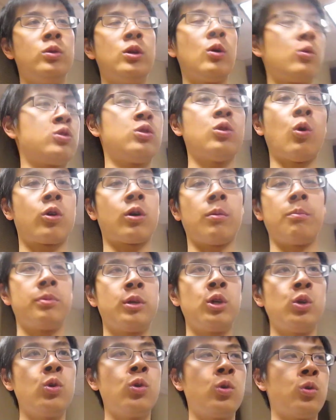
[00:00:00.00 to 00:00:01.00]
There was no
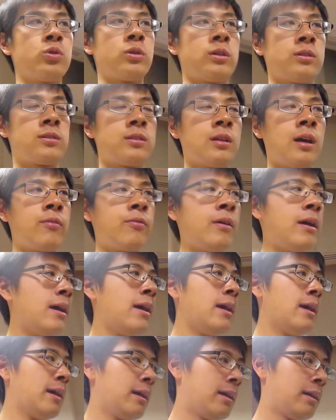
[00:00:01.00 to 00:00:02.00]
computers and stuff
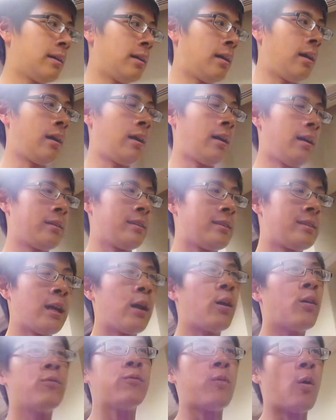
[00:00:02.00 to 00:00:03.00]
uh, the
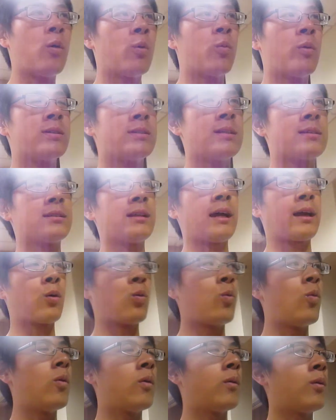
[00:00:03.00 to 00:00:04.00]
telephone was this like
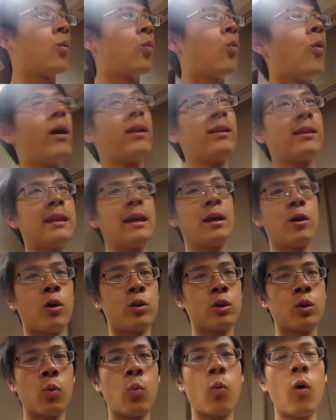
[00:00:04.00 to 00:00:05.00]
one thing
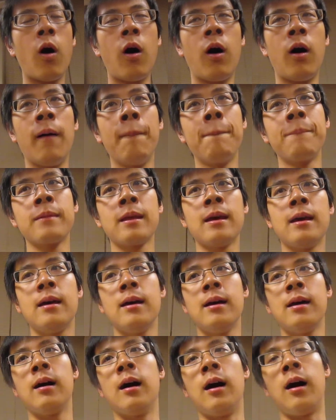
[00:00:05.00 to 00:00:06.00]
on the wall,
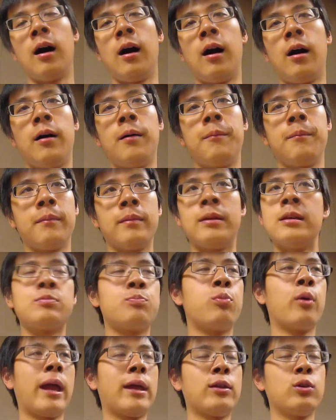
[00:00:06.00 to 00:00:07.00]
um, this
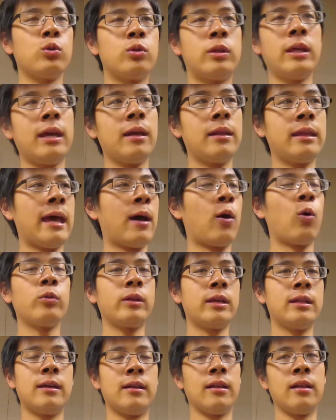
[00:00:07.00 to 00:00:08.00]
brand new thing that
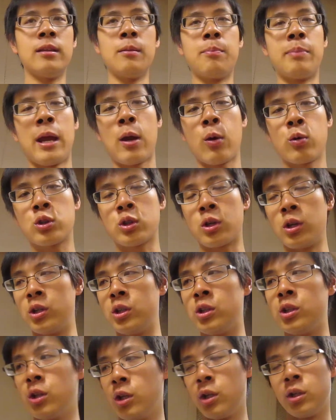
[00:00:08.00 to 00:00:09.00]
only the, the parents could
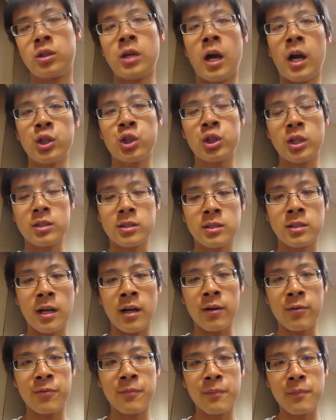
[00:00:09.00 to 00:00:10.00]
touch and
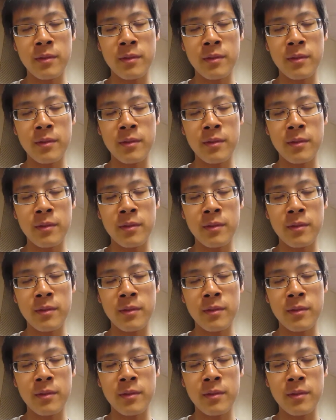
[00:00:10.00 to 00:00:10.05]
stuff.